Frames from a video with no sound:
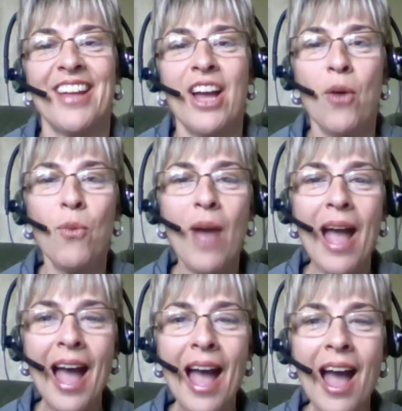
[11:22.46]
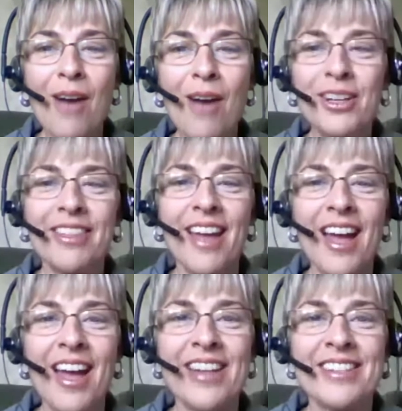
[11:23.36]
Wow, look at
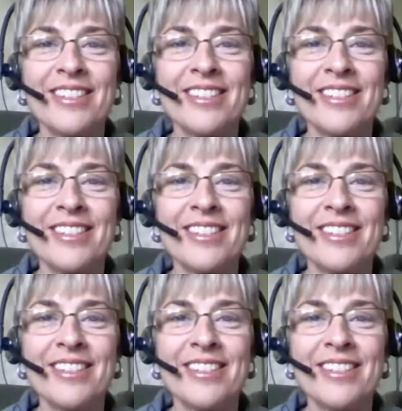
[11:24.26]
that.